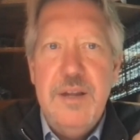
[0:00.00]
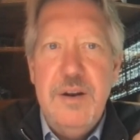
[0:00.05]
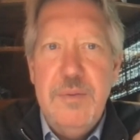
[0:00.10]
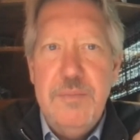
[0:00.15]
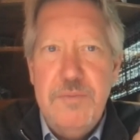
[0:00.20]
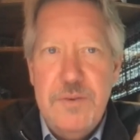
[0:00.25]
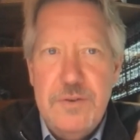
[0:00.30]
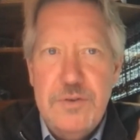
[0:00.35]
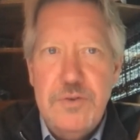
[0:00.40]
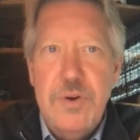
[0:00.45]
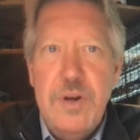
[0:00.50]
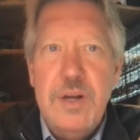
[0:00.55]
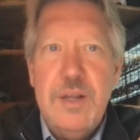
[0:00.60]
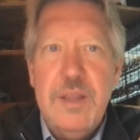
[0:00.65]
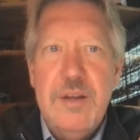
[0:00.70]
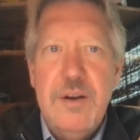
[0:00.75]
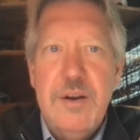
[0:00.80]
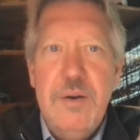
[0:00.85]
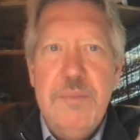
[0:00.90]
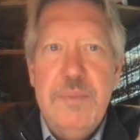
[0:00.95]
therapy, for drug
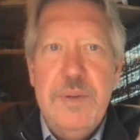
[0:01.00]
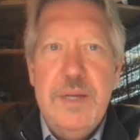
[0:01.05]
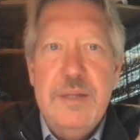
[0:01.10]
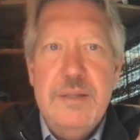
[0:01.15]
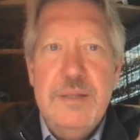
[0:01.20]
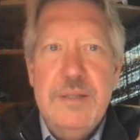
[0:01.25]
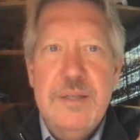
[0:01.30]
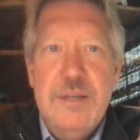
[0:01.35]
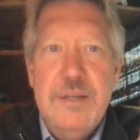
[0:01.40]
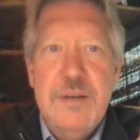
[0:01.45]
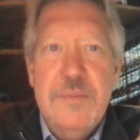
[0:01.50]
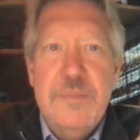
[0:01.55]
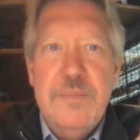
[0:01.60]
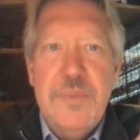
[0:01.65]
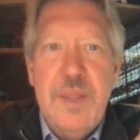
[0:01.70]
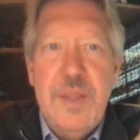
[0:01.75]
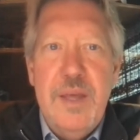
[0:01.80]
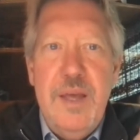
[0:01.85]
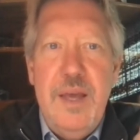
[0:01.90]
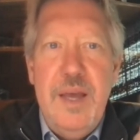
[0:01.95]
therapies.
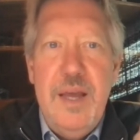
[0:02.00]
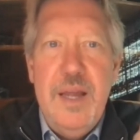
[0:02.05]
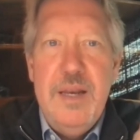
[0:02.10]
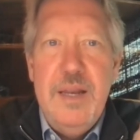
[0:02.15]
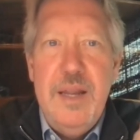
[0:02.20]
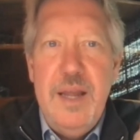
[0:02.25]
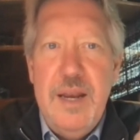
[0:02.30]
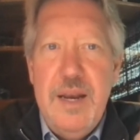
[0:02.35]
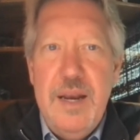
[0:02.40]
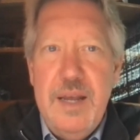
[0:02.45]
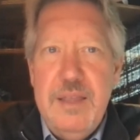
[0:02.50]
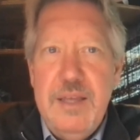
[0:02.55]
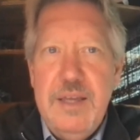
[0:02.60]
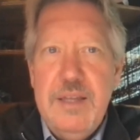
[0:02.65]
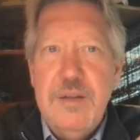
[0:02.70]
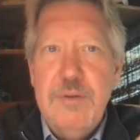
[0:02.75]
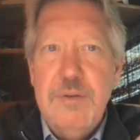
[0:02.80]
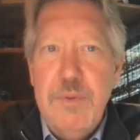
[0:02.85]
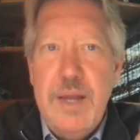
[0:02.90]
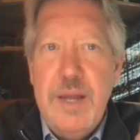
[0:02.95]
And, and I
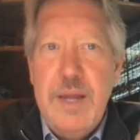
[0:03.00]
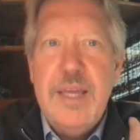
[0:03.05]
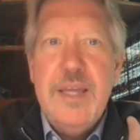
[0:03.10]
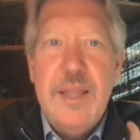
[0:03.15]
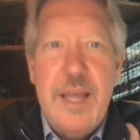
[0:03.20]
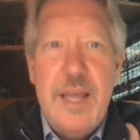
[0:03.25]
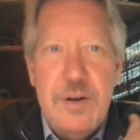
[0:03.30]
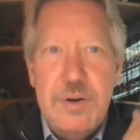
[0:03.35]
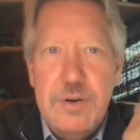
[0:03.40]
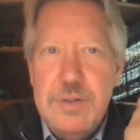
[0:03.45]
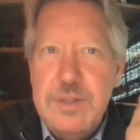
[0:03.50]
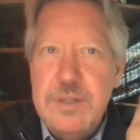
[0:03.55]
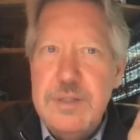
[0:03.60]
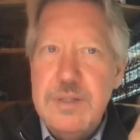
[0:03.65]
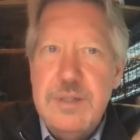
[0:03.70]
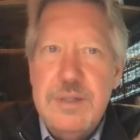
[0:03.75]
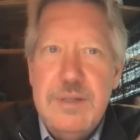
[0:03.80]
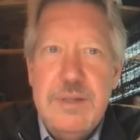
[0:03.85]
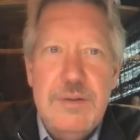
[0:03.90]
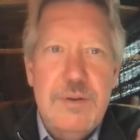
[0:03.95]
think the regulators